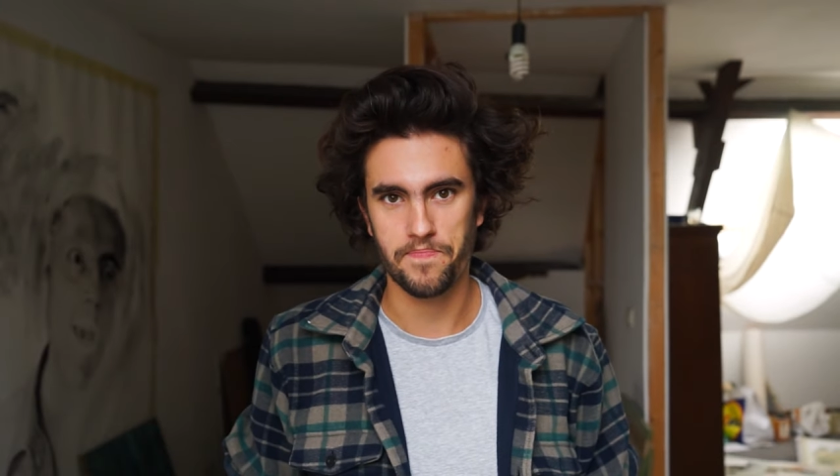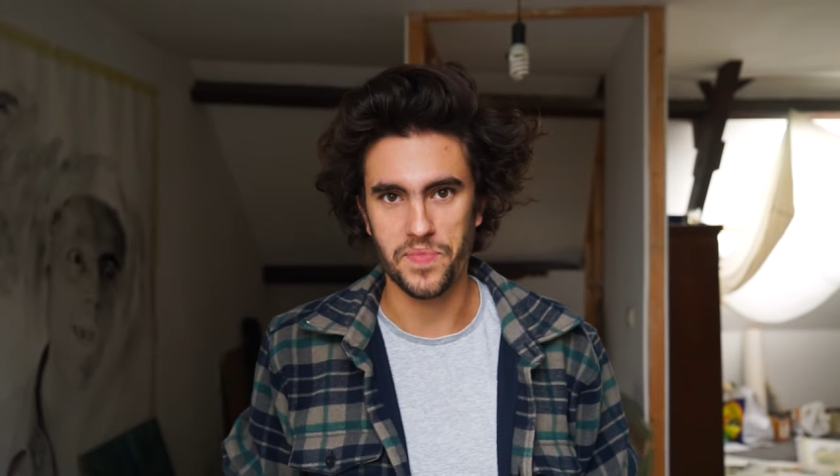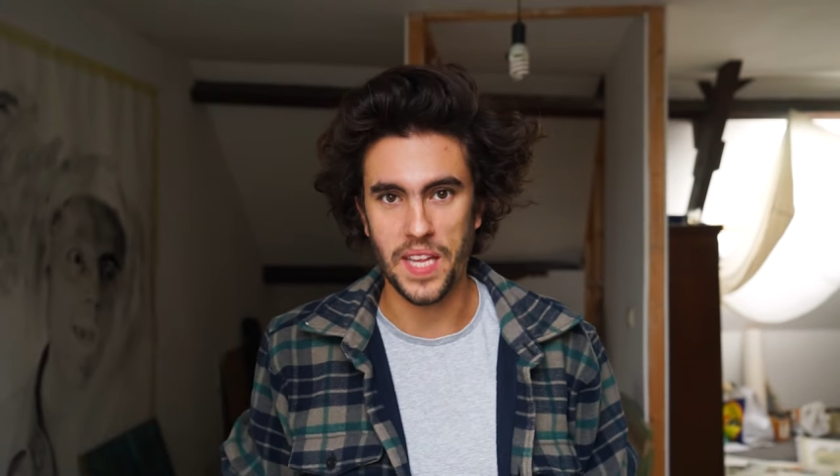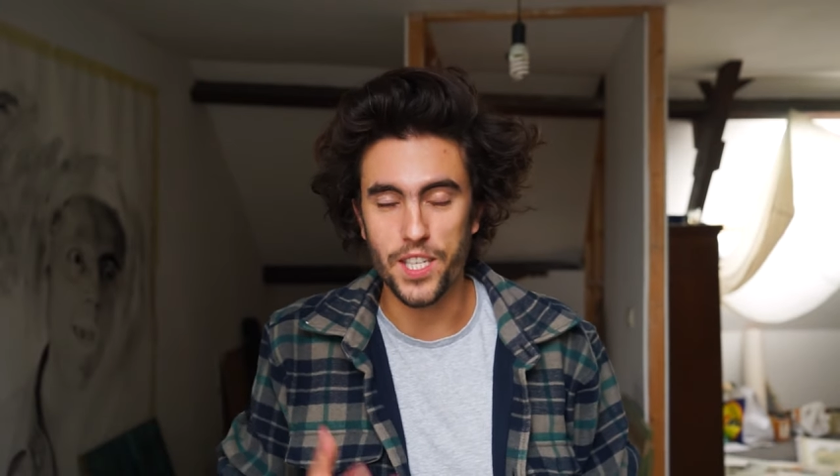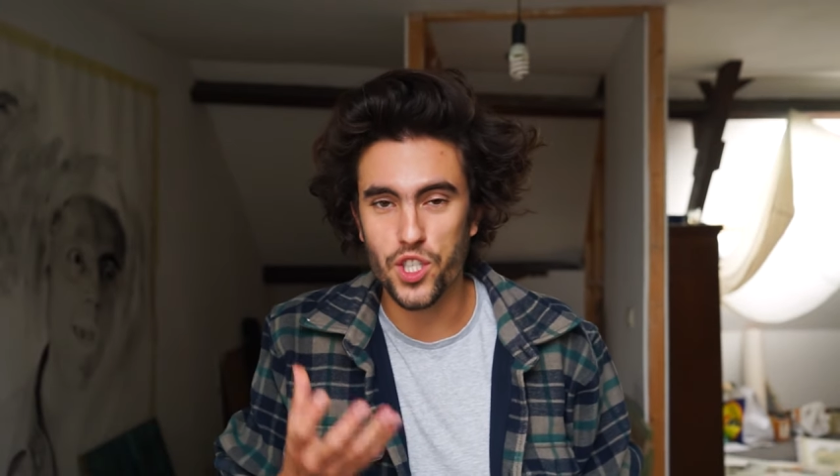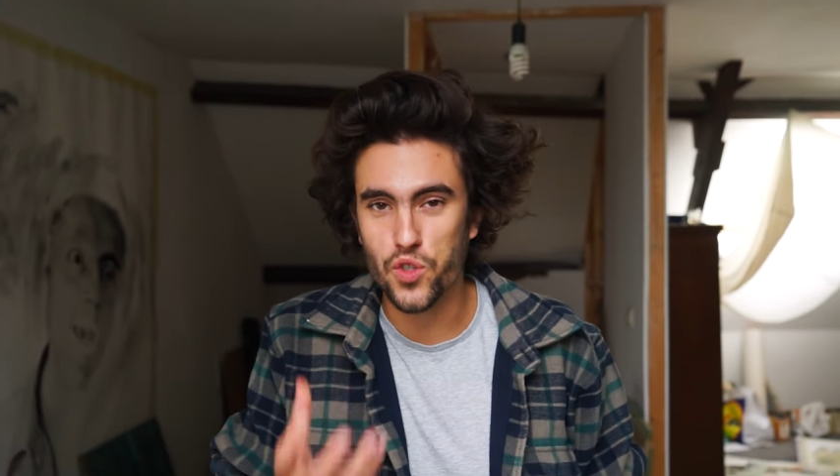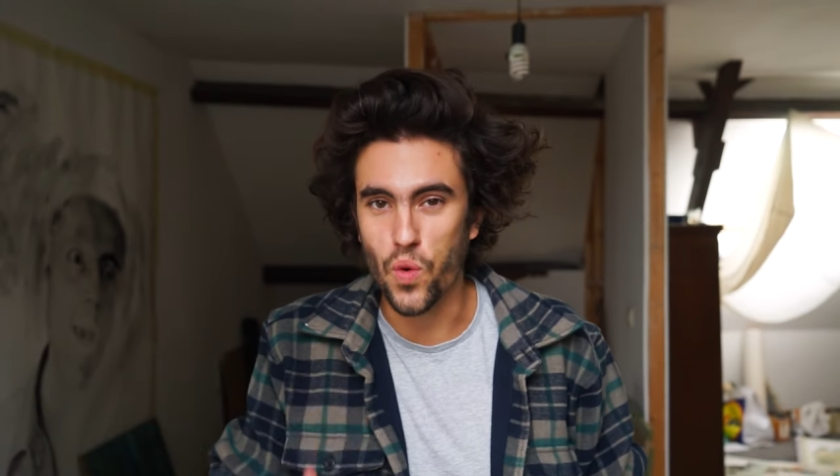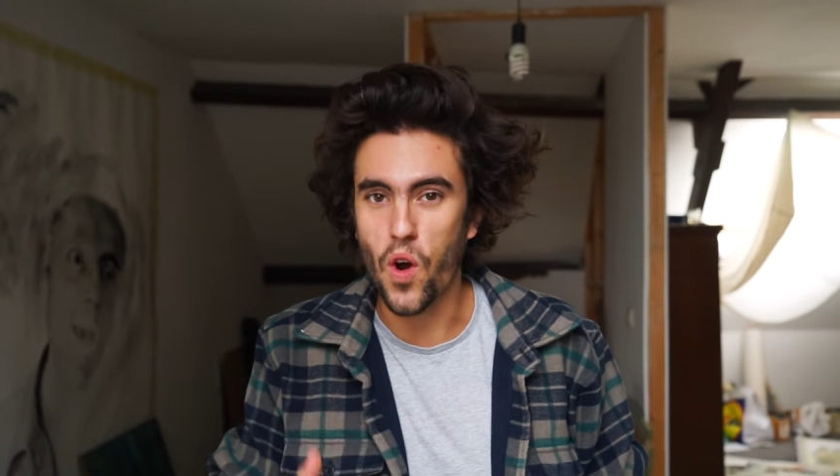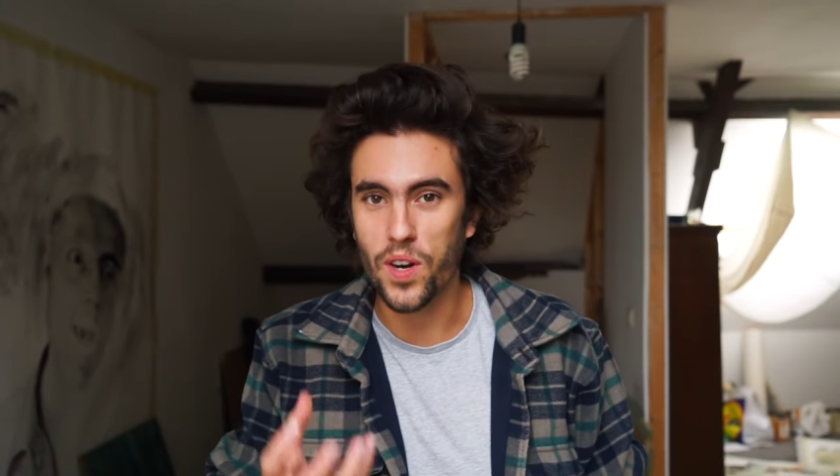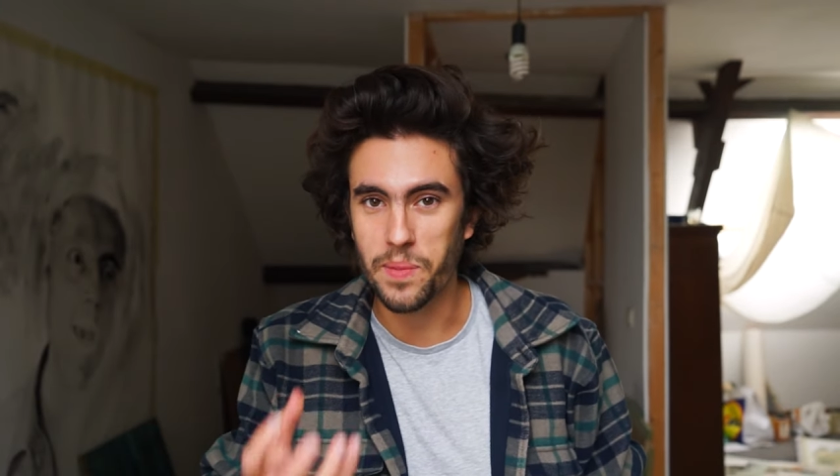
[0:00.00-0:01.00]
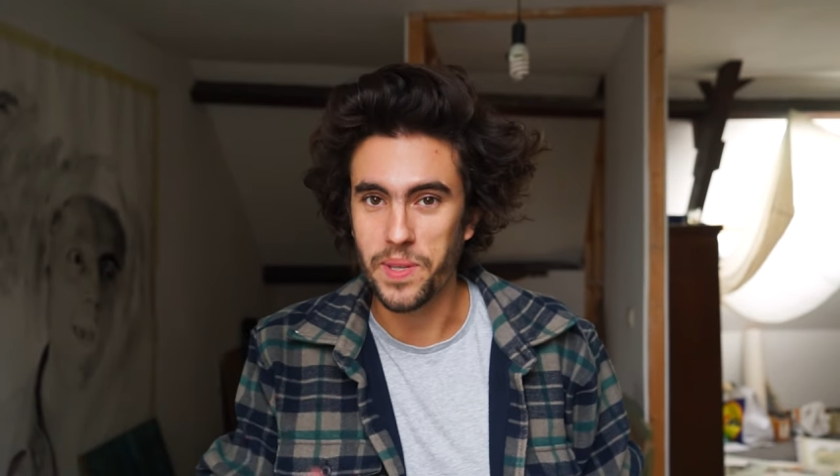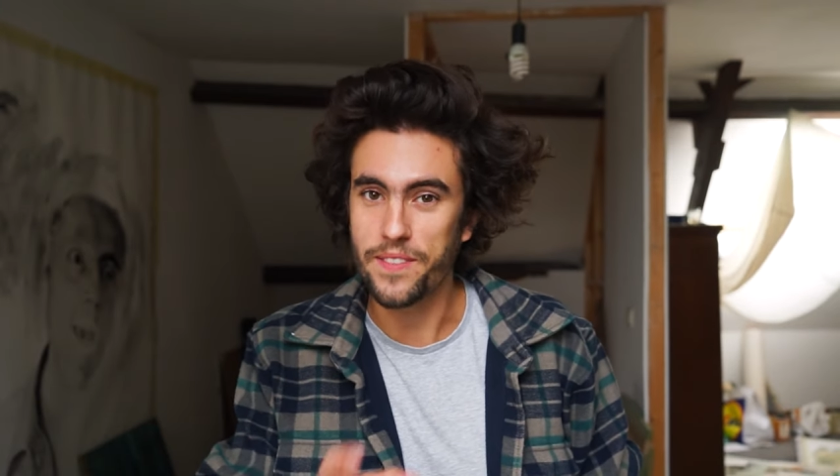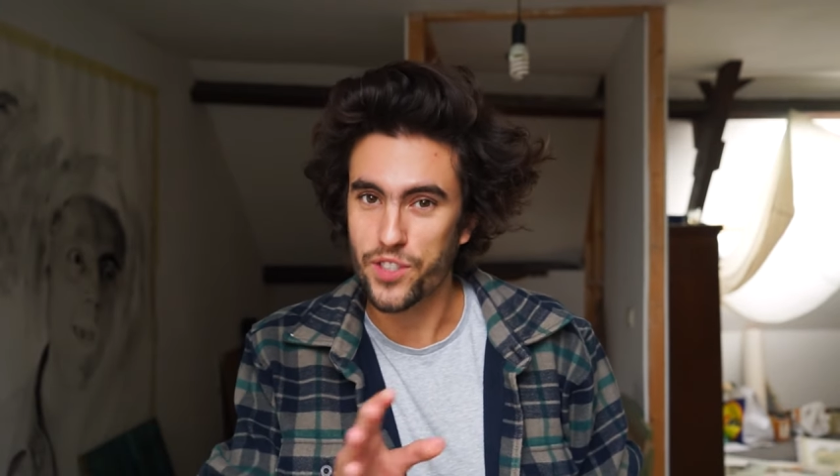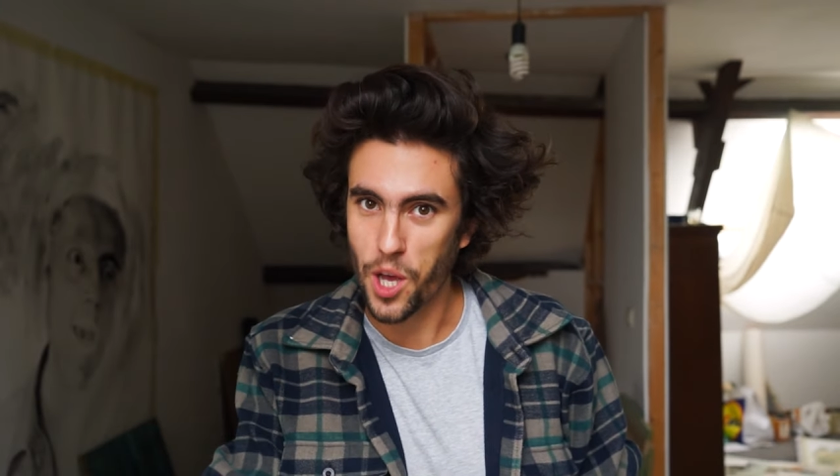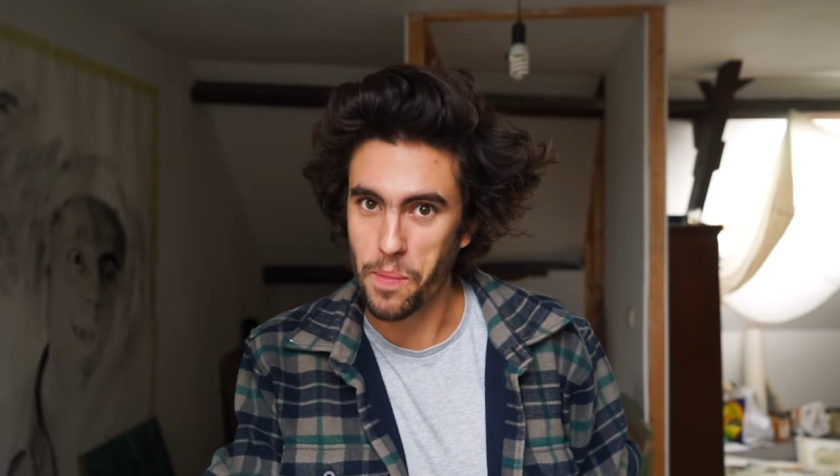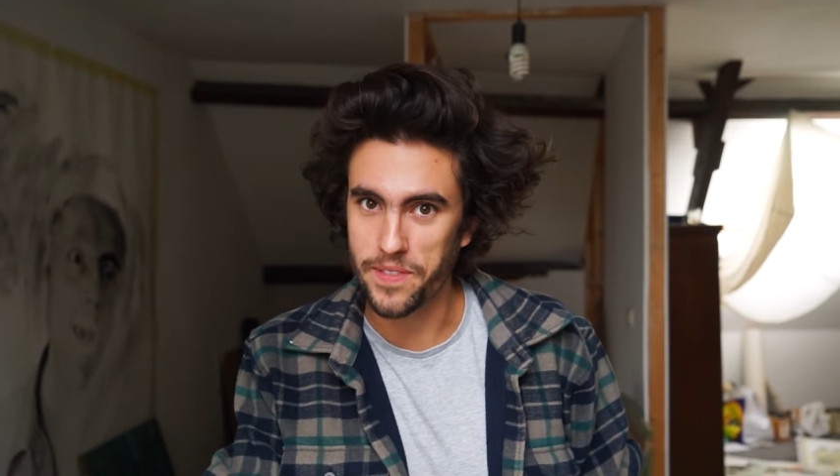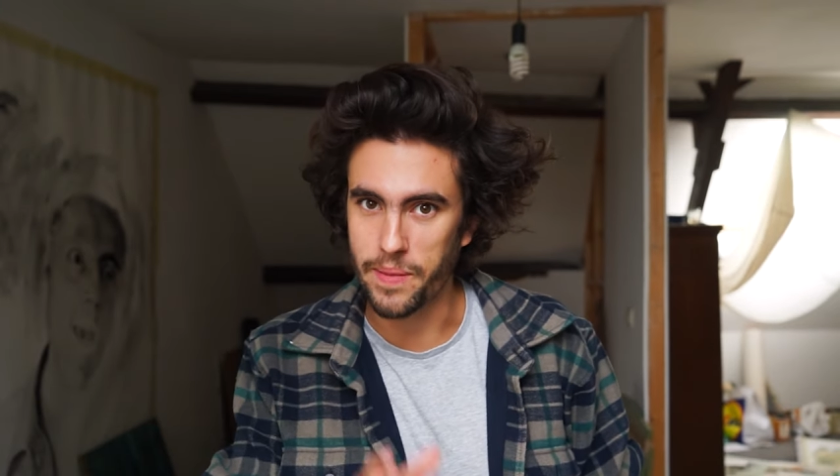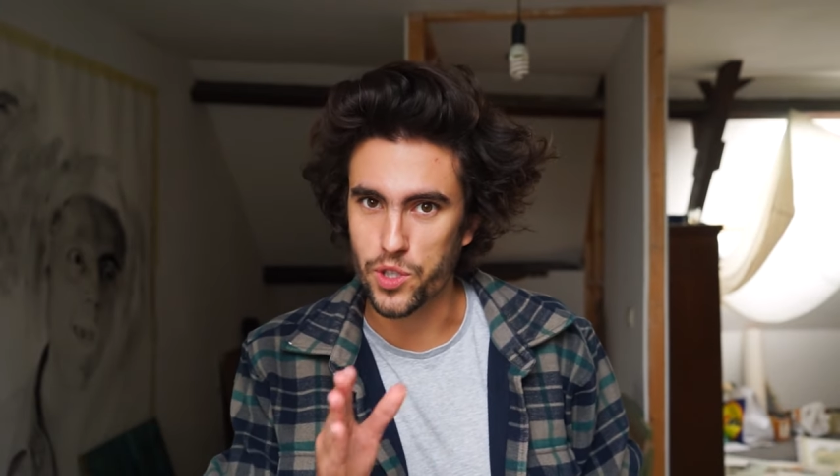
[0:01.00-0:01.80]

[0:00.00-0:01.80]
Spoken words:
They strongly believe, some of them